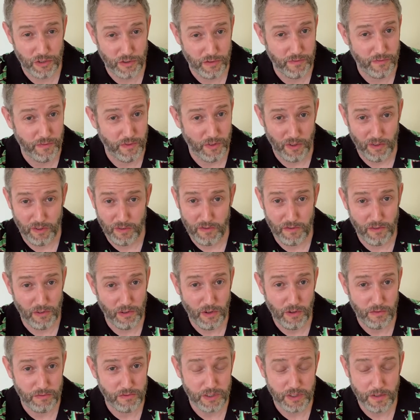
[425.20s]
for
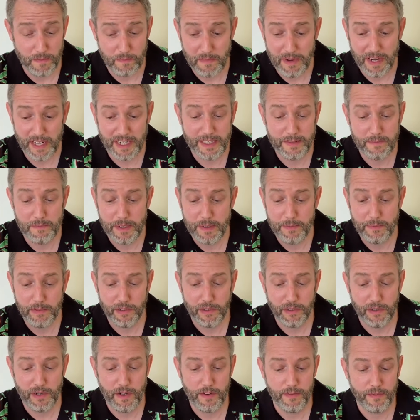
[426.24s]
loads of money.
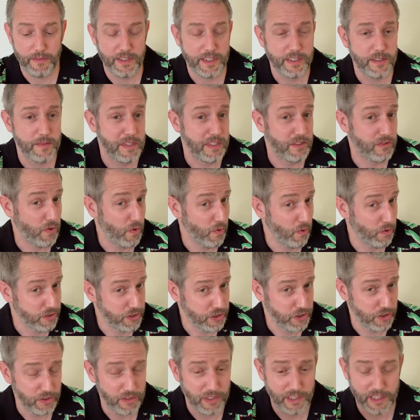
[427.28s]
People are offering to be
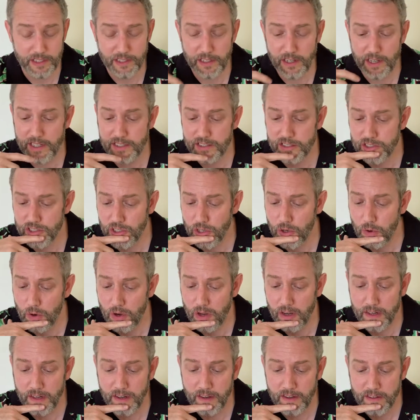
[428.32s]
tortured and so
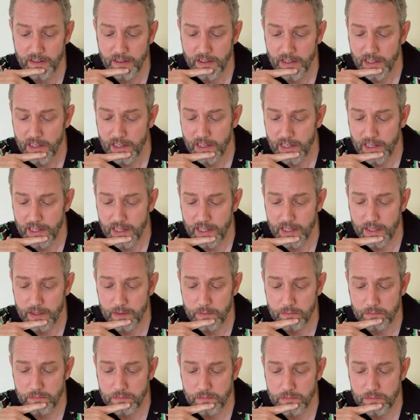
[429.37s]
on.
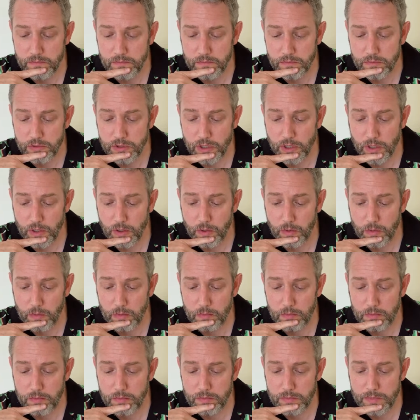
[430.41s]
So
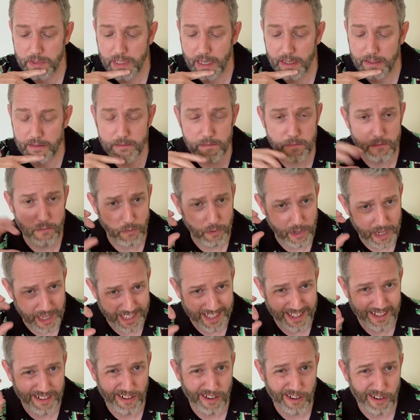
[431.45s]
yeah,
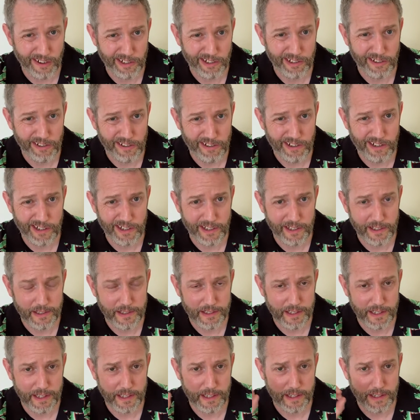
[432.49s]
rated R
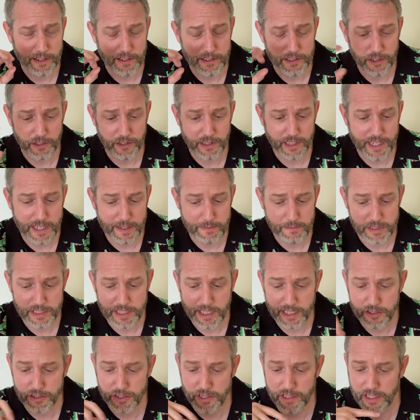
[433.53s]
on your game
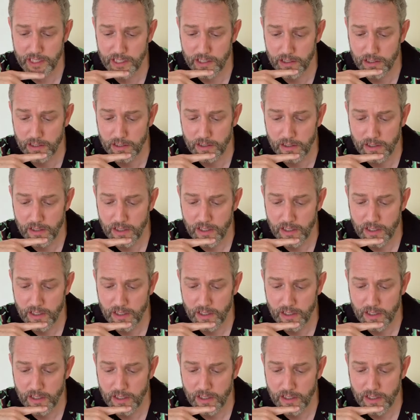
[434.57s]
session here